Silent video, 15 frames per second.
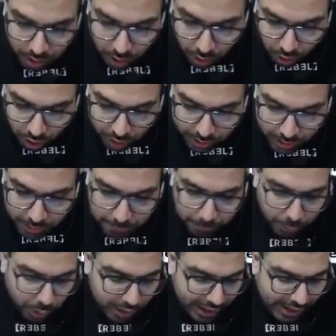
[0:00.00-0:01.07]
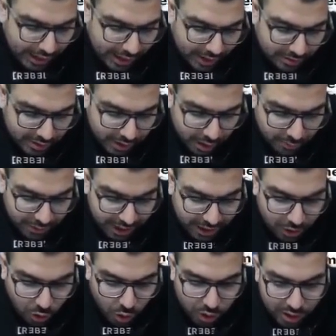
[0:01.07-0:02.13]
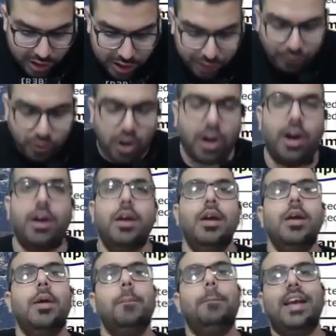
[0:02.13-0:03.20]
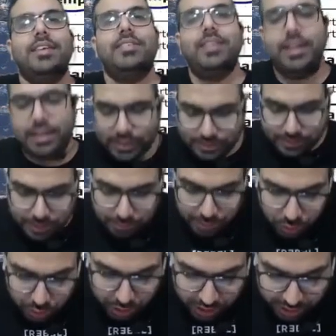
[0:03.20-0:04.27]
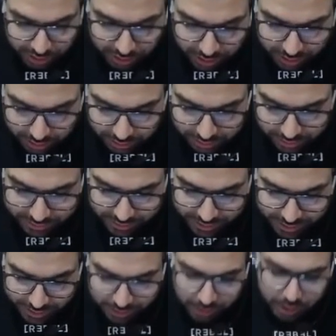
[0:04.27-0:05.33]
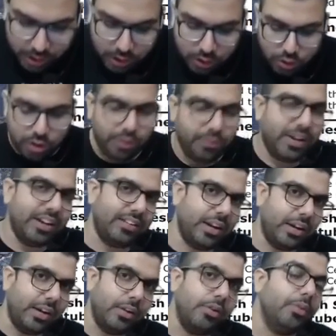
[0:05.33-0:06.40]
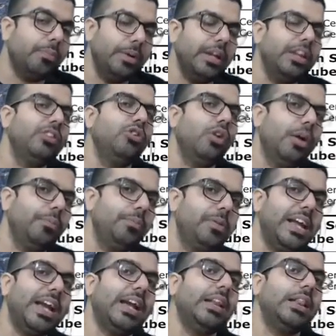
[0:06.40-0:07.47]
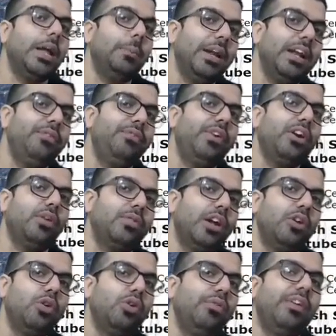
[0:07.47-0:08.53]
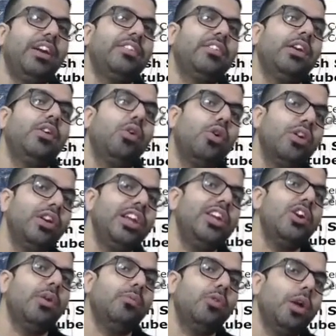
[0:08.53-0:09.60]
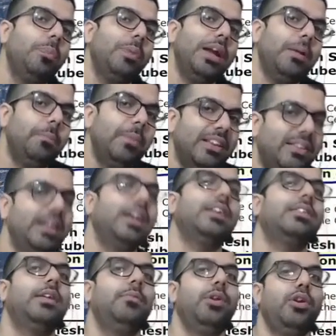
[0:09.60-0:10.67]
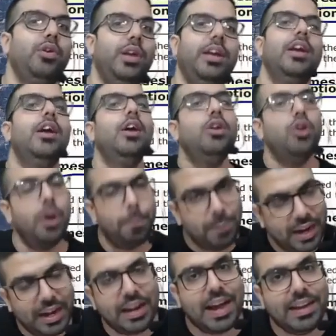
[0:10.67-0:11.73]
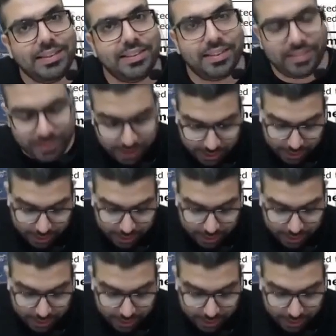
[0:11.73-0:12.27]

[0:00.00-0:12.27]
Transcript: on input and has availed only for basic custom duty under the said notification means you have taken the benefit of the notification only you have not paid basic custom duty you have paid IGST